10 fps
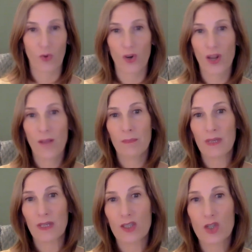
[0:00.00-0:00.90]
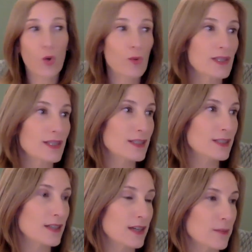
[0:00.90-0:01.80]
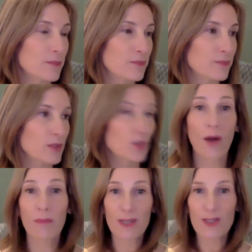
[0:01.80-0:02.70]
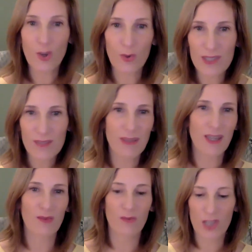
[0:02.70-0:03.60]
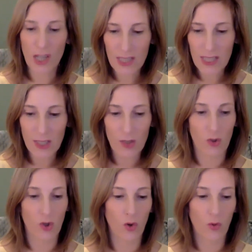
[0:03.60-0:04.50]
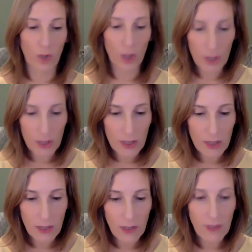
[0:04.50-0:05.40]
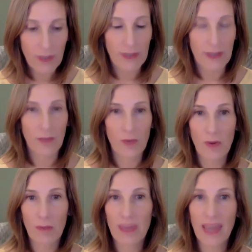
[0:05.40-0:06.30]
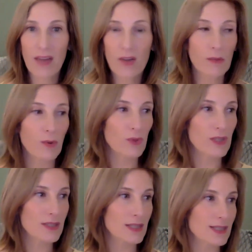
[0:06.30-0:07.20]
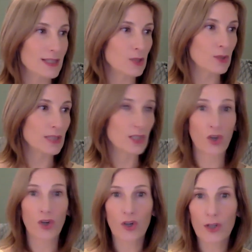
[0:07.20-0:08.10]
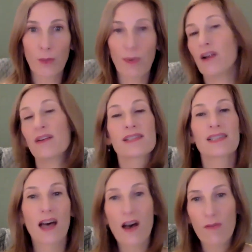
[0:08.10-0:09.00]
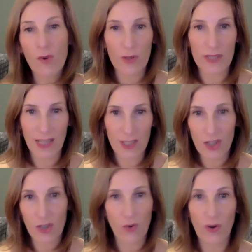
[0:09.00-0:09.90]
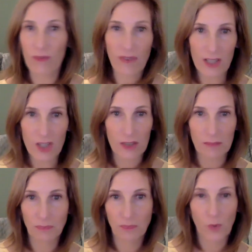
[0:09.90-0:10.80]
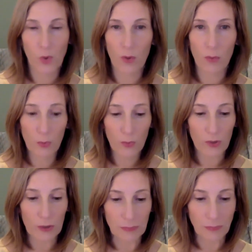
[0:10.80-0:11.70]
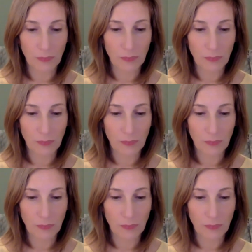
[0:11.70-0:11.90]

or being chosen, not being chosen, being rejected or overlooked. You might be angry about this sense that you need to earn your parents' love or attention or affection or approval.